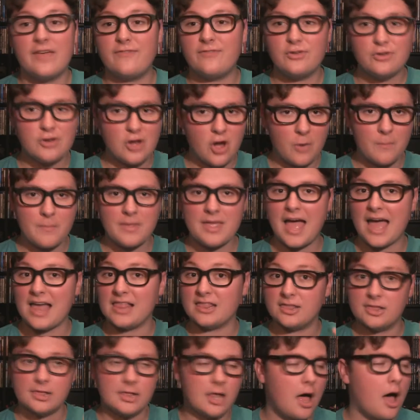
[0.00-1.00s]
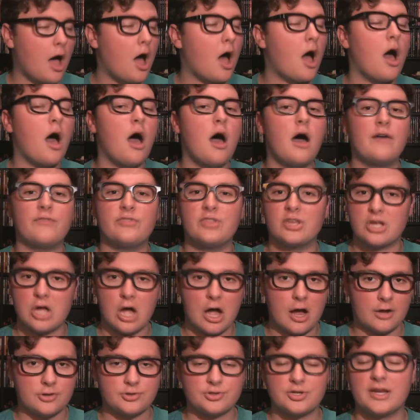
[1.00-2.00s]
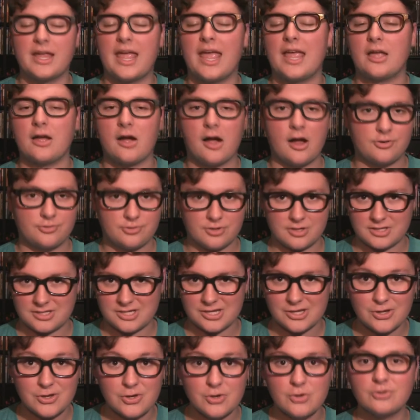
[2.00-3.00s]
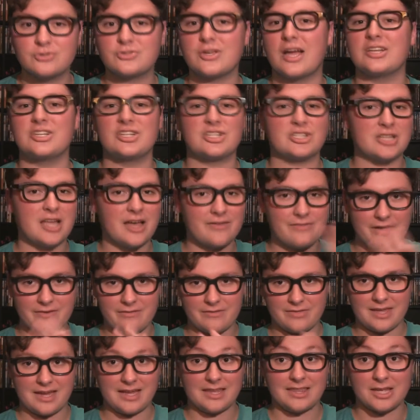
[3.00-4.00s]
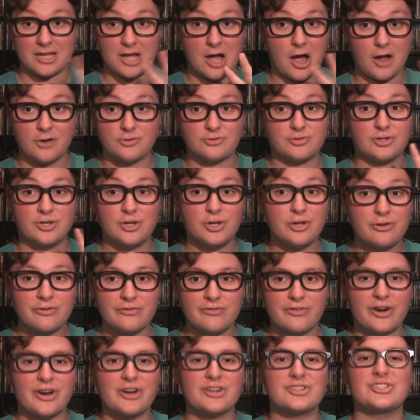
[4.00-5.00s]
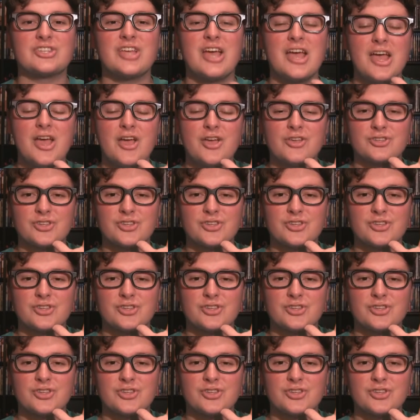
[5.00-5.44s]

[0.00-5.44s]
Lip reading: if you know me, I love The Conjuring and Conjuring 2. So I just love everything in The Conjuring universe.